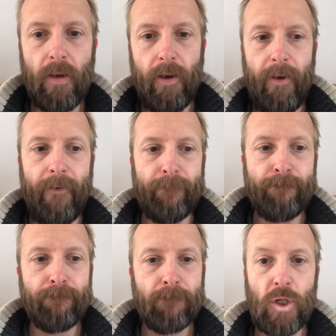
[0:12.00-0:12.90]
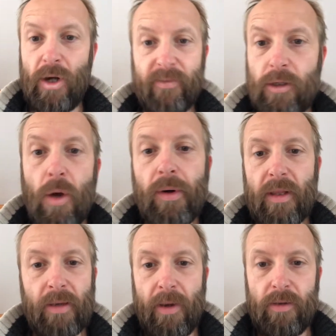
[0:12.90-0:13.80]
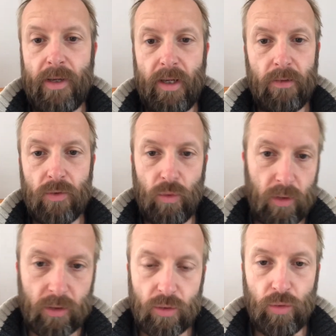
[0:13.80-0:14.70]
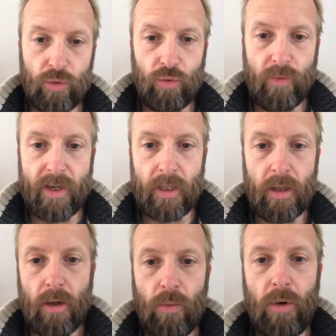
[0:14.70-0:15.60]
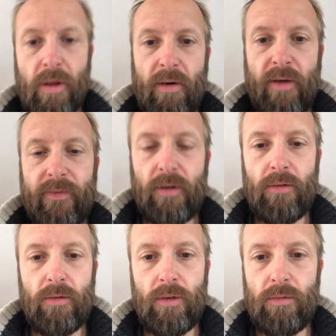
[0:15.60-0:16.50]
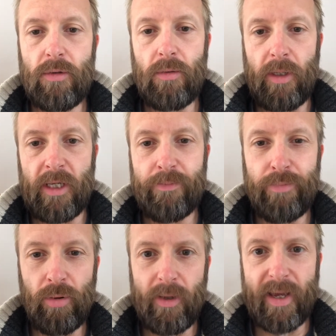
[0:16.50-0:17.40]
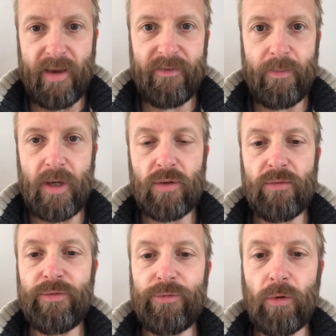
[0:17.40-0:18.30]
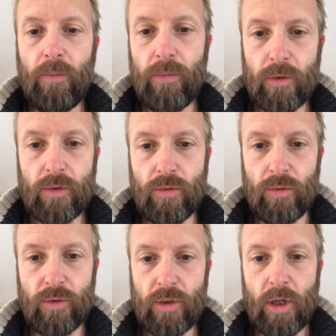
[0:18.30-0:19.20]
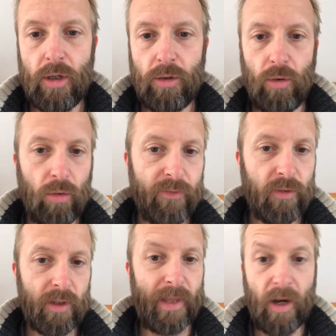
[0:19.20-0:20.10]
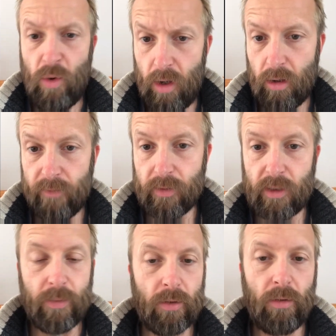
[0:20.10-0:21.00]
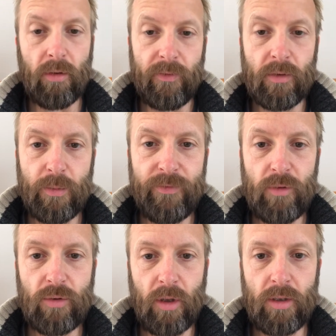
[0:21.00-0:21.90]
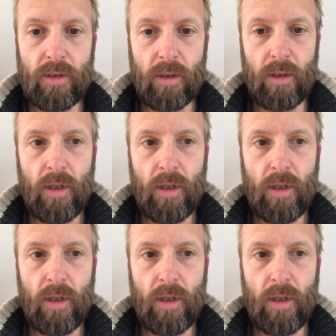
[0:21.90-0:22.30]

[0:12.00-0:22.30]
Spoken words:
You don't have to know anything about Uganda; it's all in the source already. What they're after you doing is pulling out information from the source. Not all of you did that. Quite a lot of you did, but not all of you. Some of you tried to